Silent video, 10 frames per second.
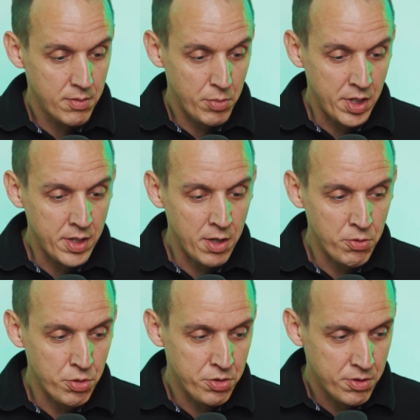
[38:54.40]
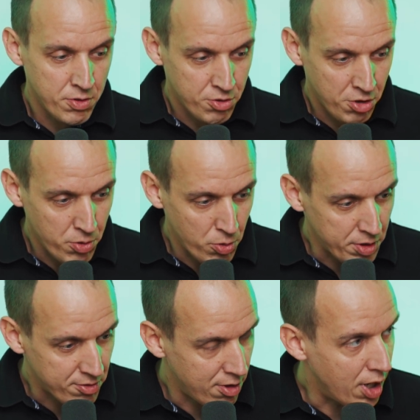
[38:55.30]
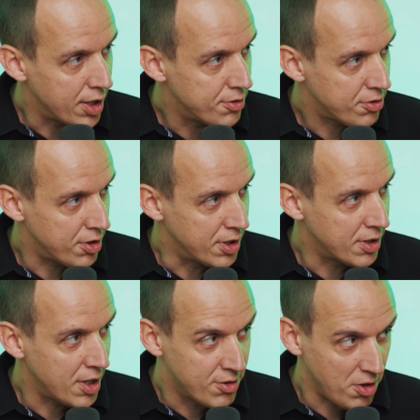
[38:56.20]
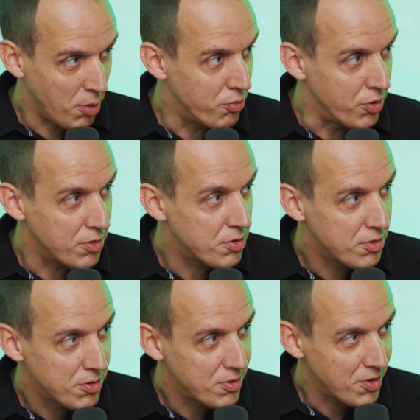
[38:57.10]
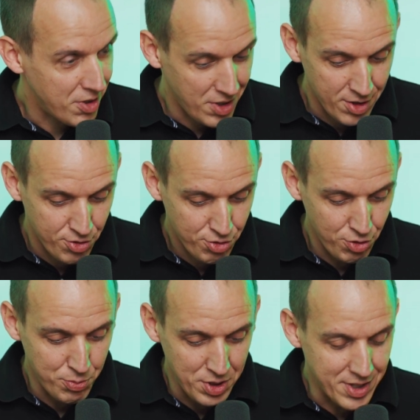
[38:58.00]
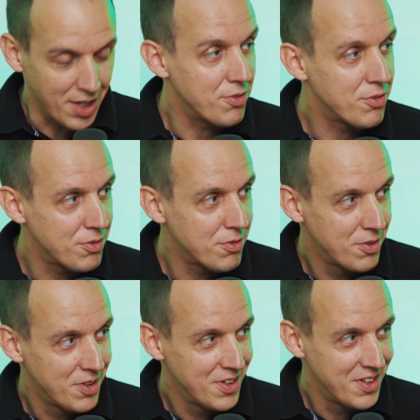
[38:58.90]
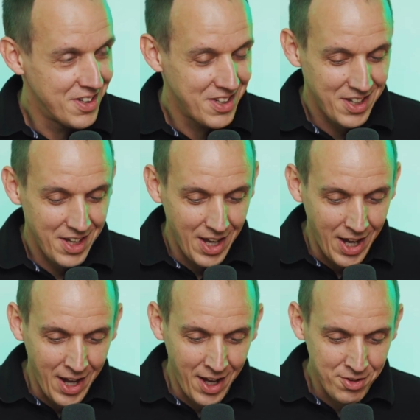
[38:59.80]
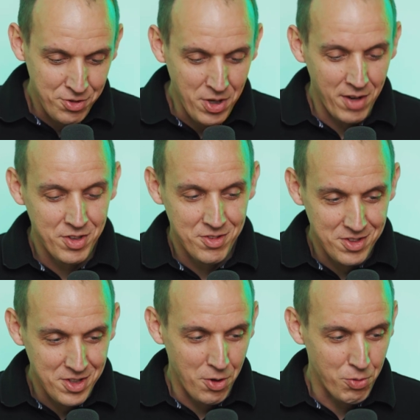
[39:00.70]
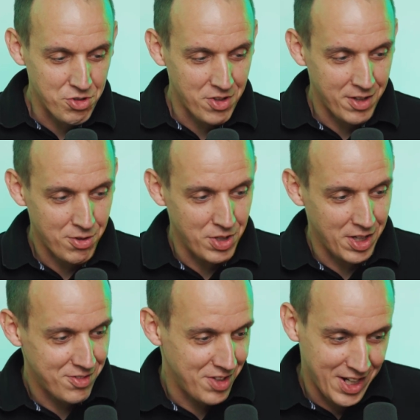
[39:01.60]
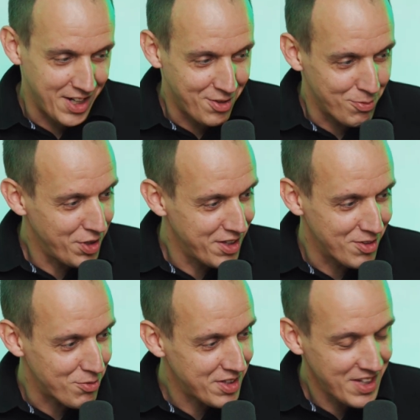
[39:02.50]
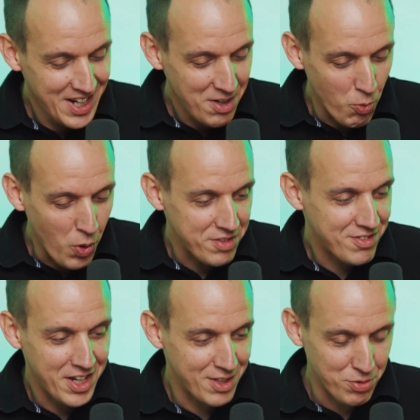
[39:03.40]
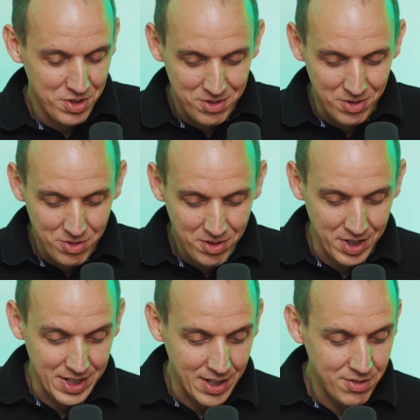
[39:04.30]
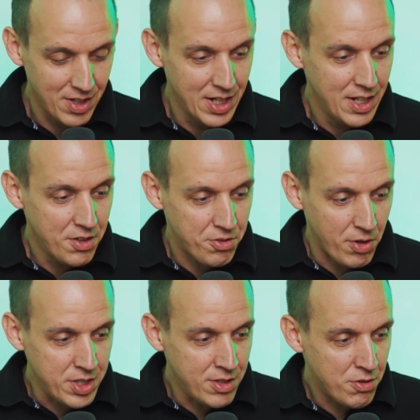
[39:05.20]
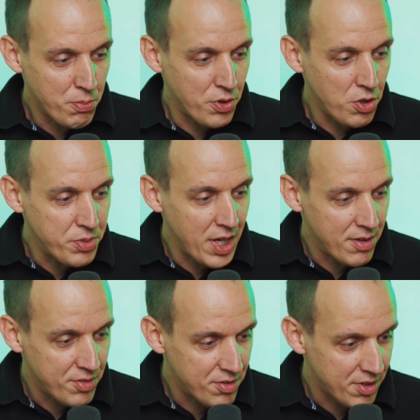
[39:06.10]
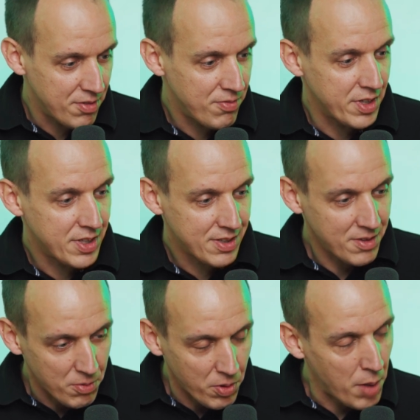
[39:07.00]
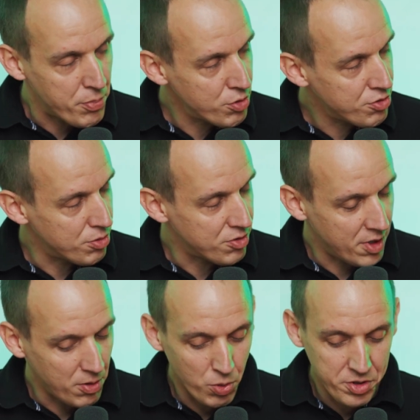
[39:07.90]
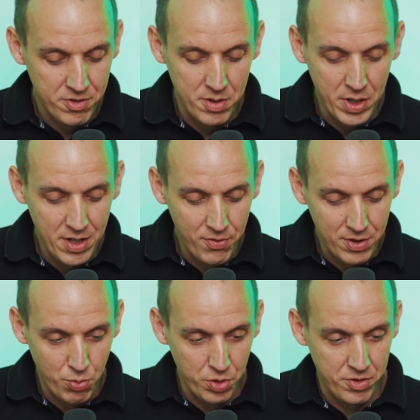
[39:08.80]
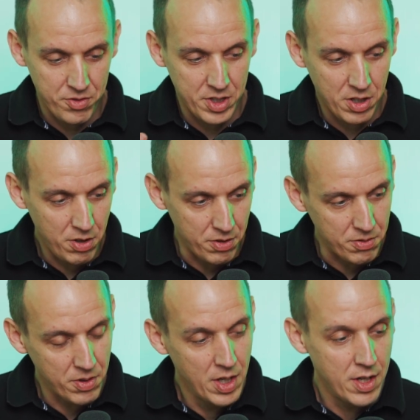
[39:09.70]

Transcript: But then I will show you one slide saying it's obvious. It should be this. And you the CTO which is entering and saying, I don't believe it, right? One slide is not selling that. So I need to probably have this kind of like approach to sell. What is the benefit? What is the con?